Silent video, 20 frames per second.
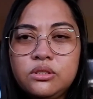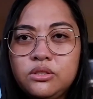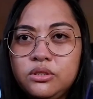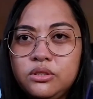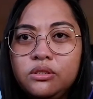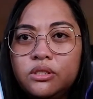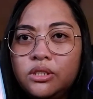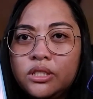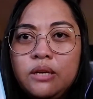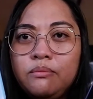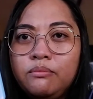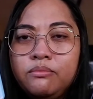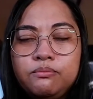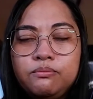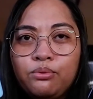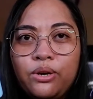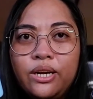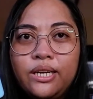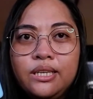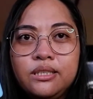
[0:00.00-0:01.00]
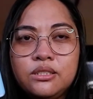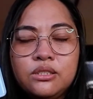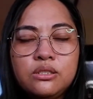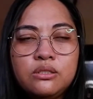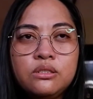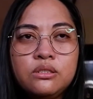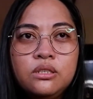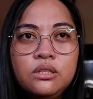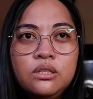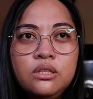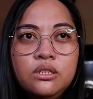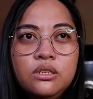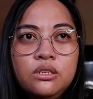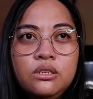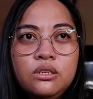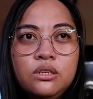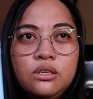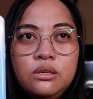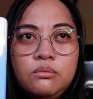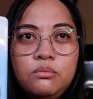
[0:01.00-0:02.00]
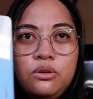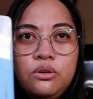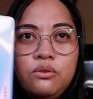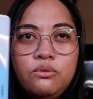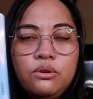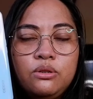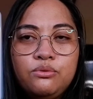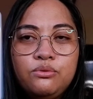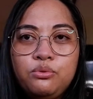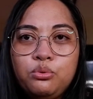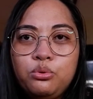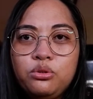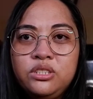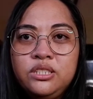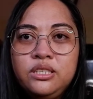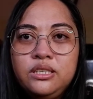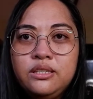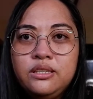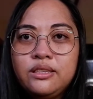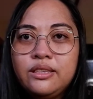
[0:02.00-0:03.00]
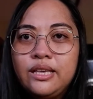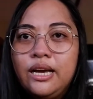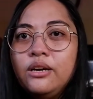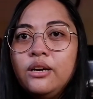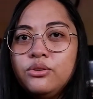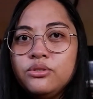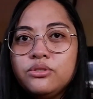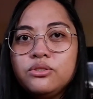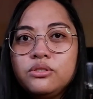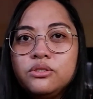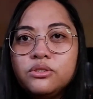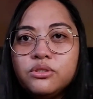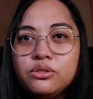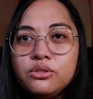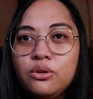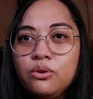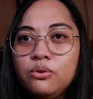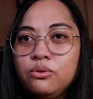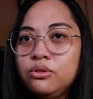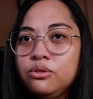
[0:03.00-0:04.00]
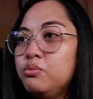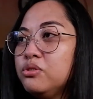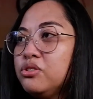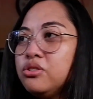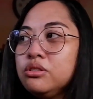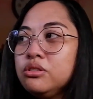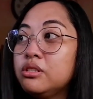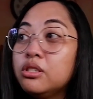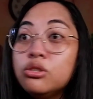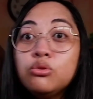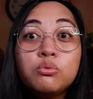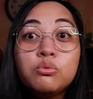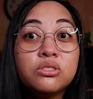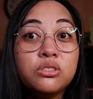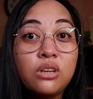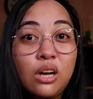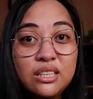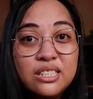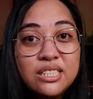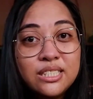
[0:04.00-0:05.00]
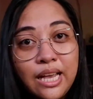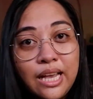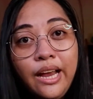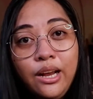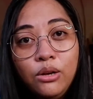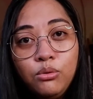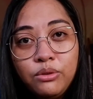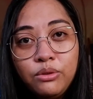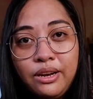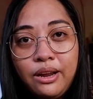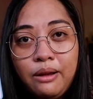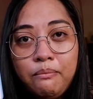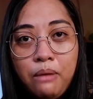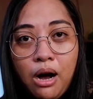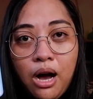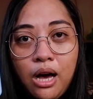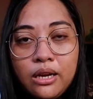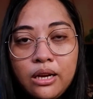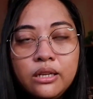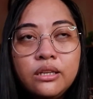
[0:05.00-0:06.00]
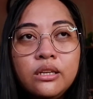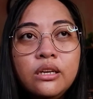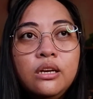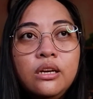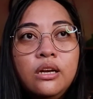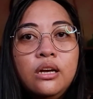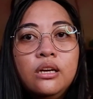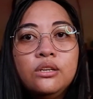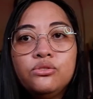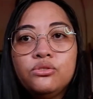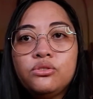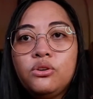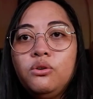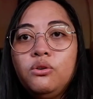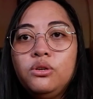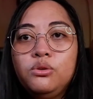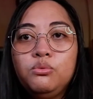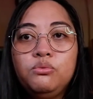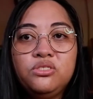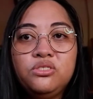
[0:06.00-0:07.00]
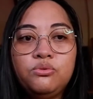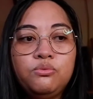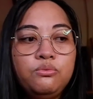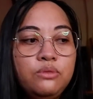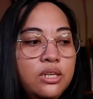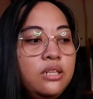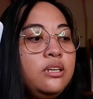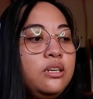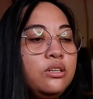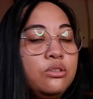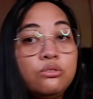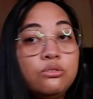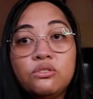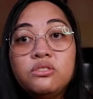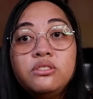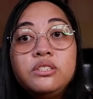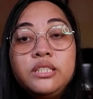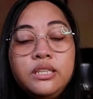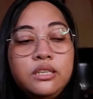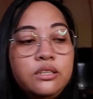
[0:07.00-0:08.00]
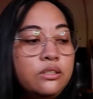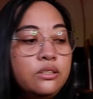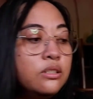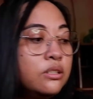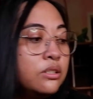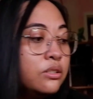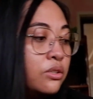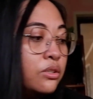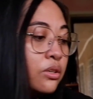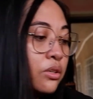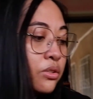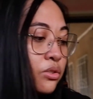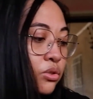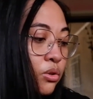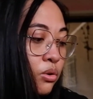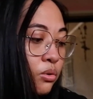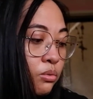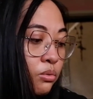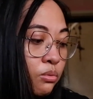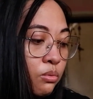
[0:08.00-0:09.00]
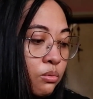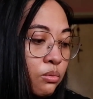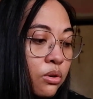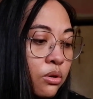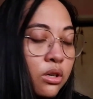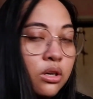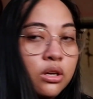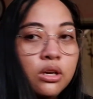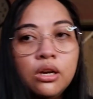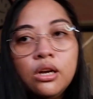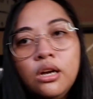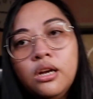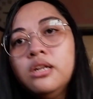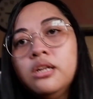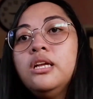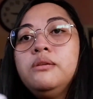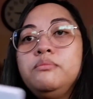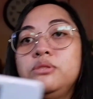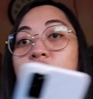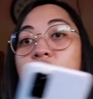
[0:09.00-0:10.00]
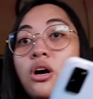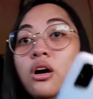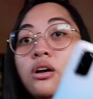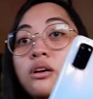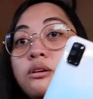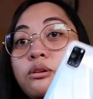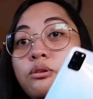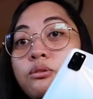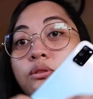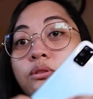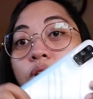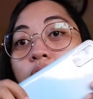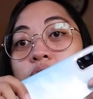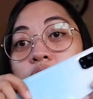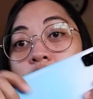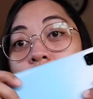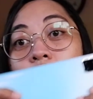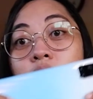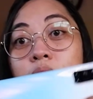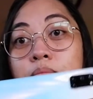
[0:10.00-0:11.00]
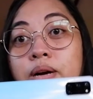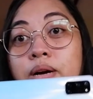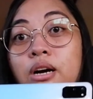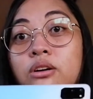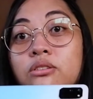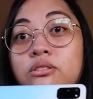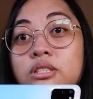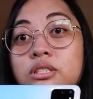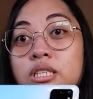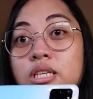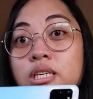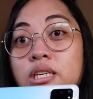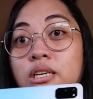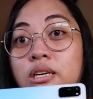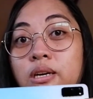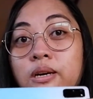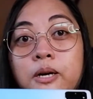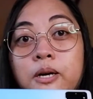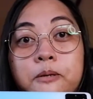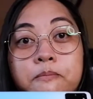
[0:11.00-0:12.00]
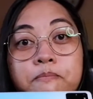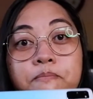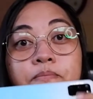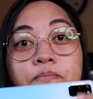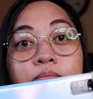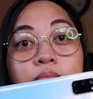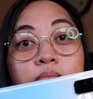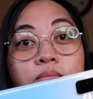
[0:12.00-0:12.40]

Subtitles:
the same price, about around 14,000. So this was on sale when I bought it. So it was really a good deal. So let me talk about the